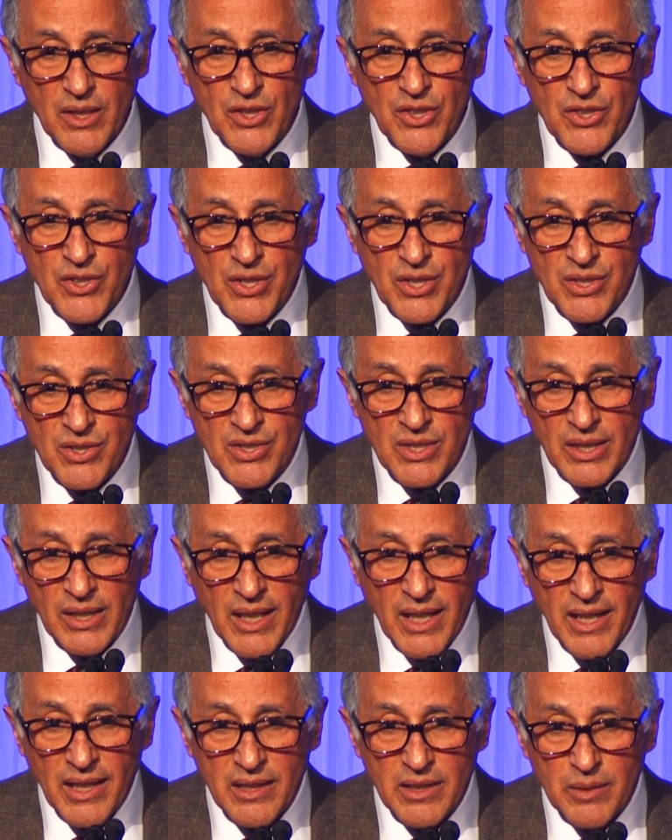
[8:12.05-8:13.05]
She's the
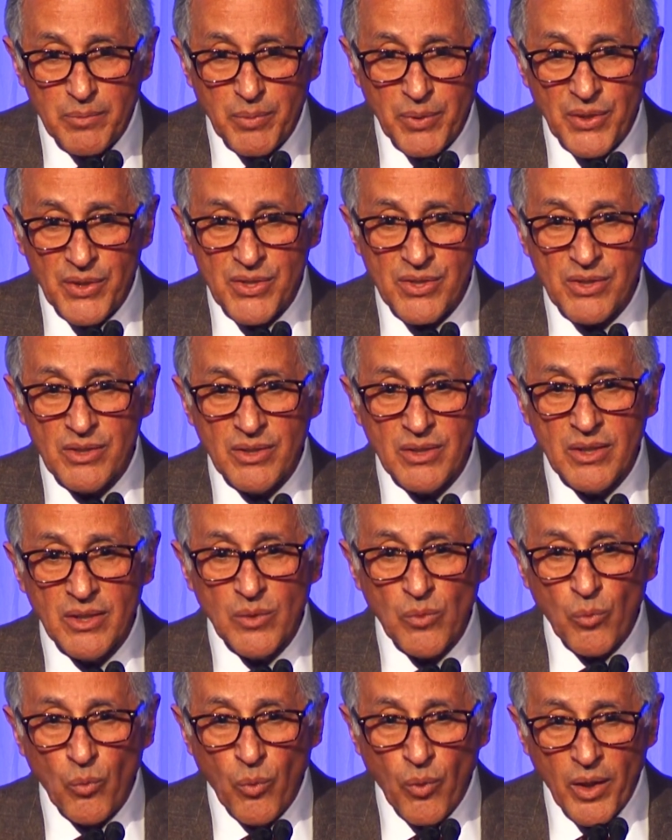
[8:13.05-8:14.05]
kind of person that
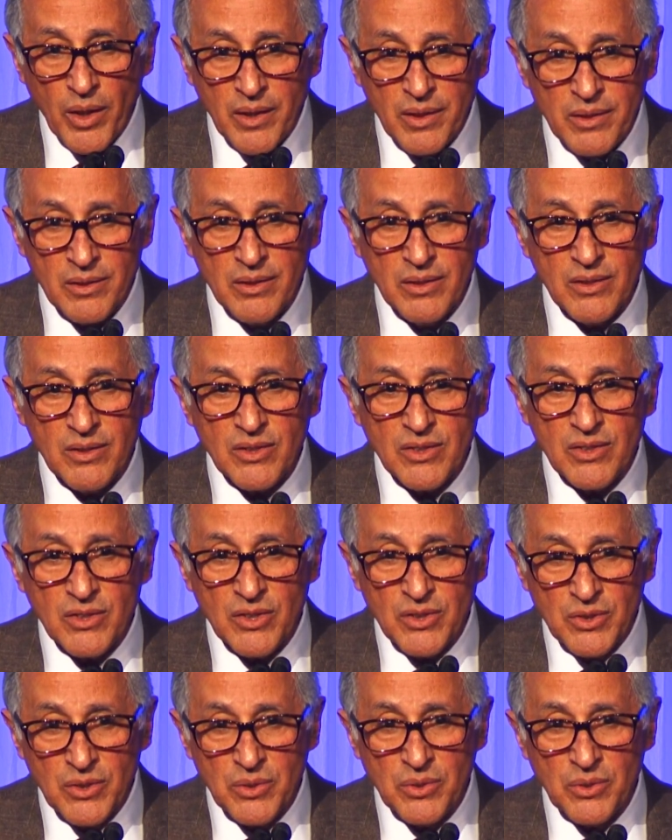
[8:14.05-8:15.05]
wanted
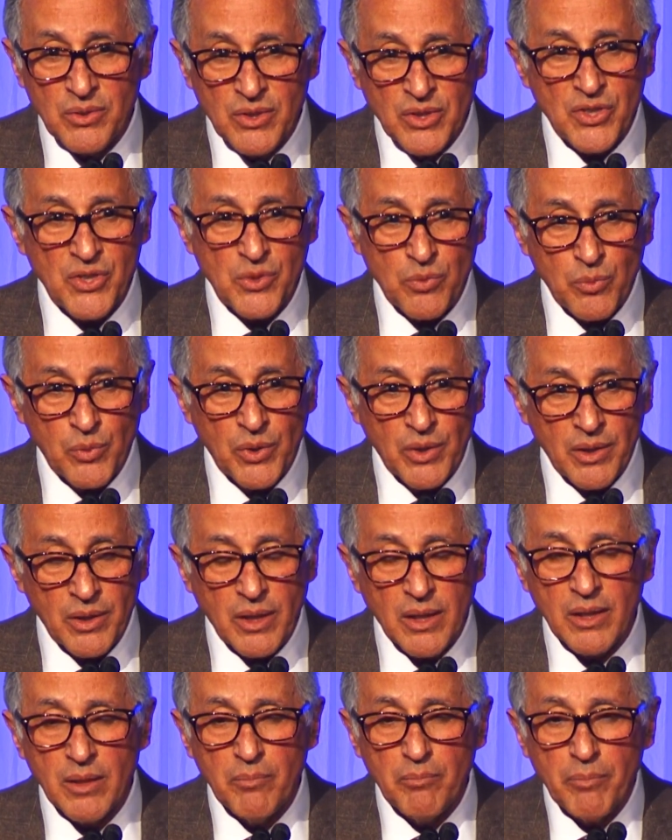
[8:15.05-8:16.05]
to do this
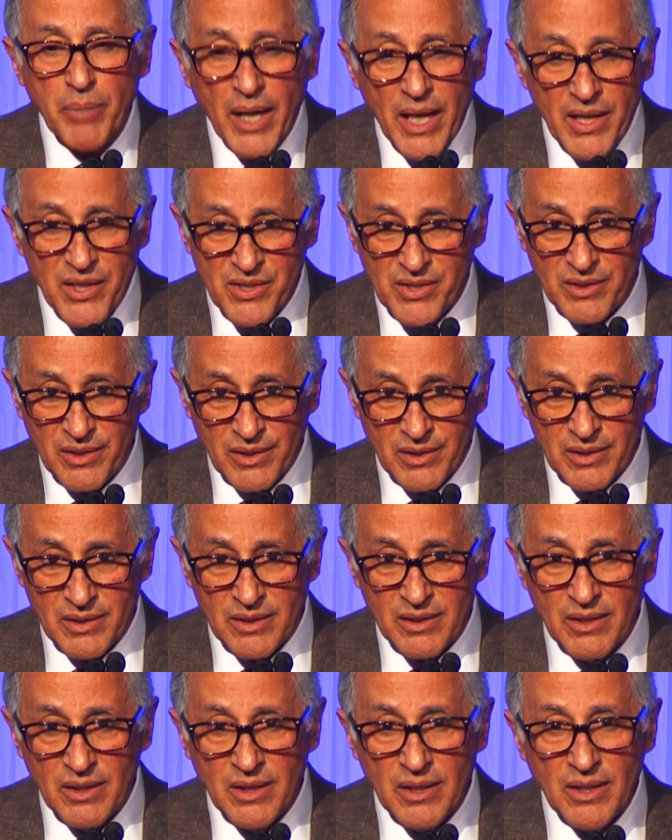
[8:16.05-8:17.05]
work
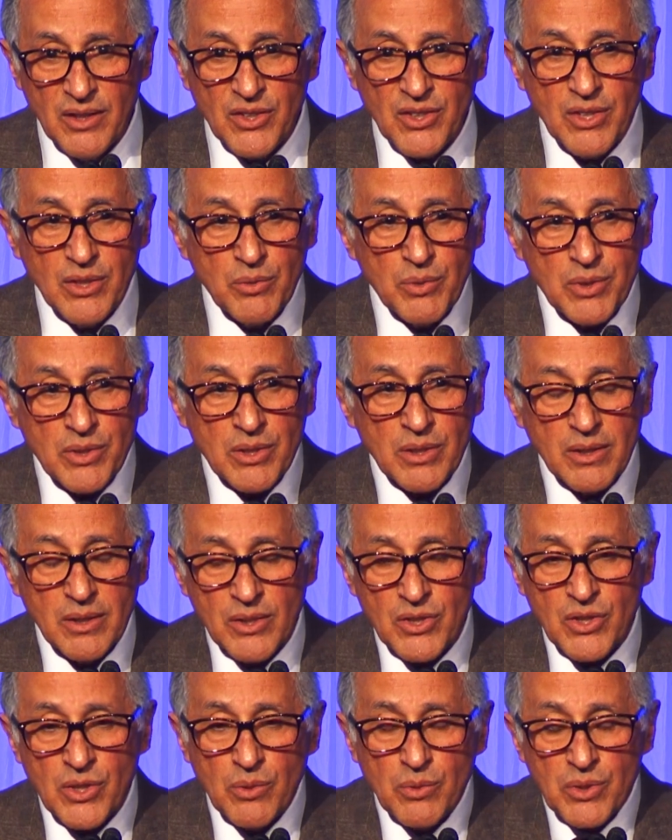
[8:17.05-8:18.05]
passionately. She
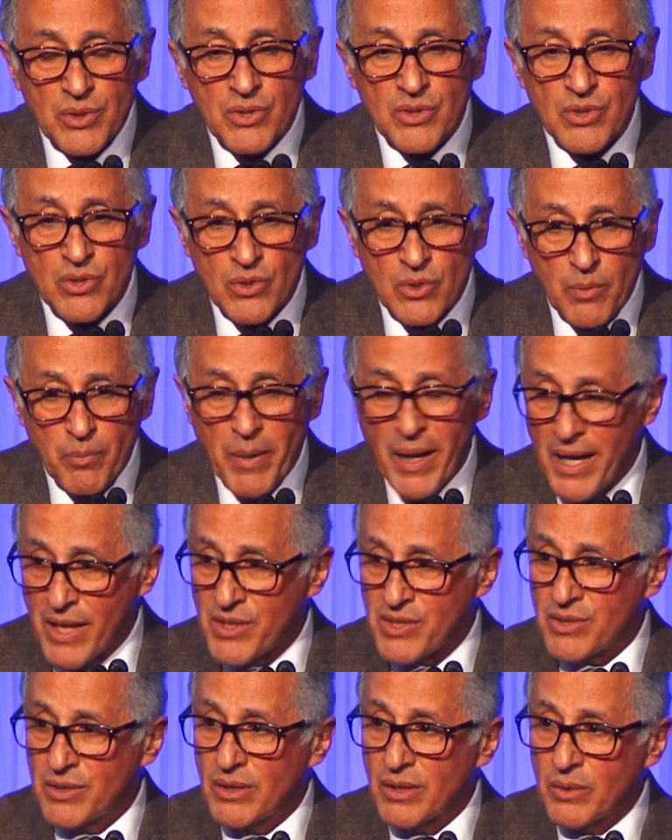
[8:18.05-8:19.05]
was so
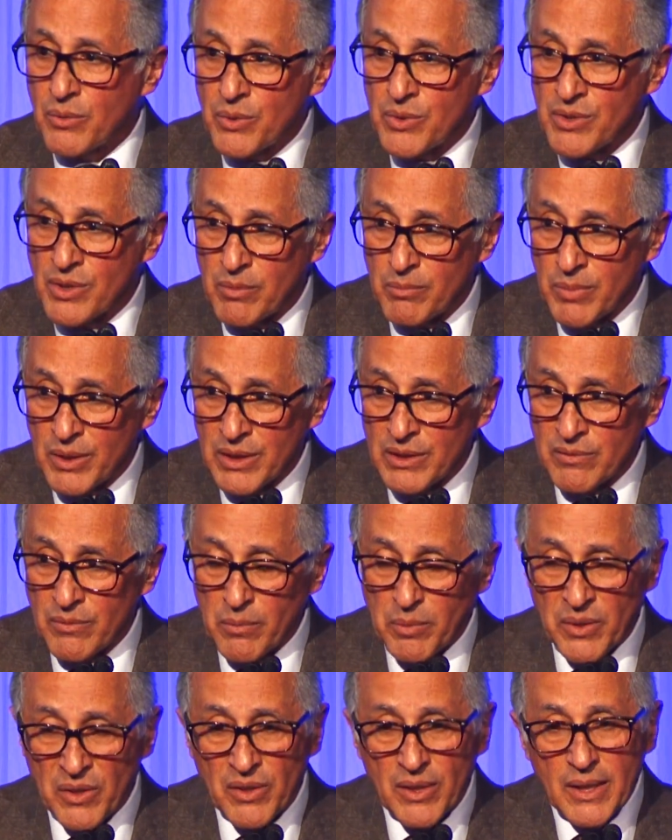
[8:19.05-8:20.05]
passionate, it was
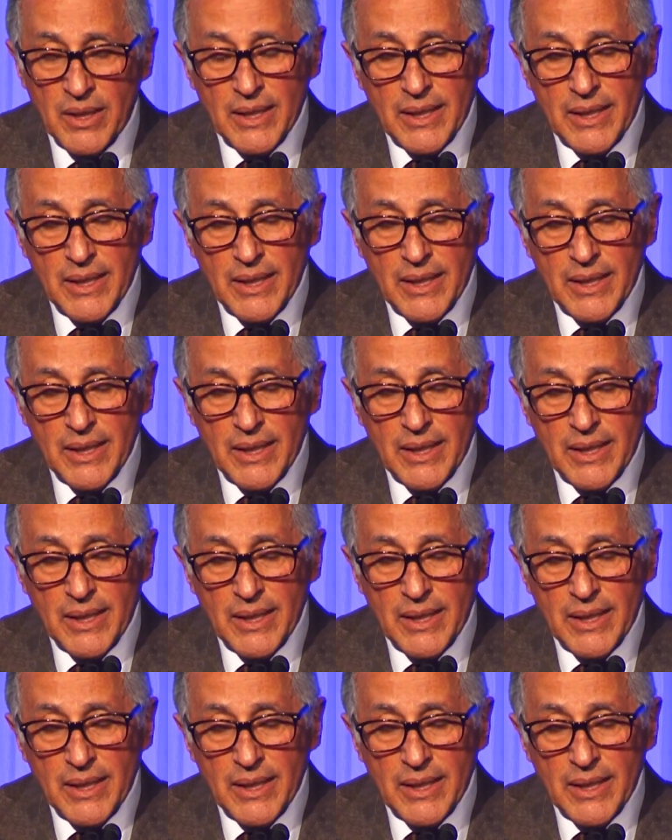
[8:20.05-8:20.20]
unbelievable.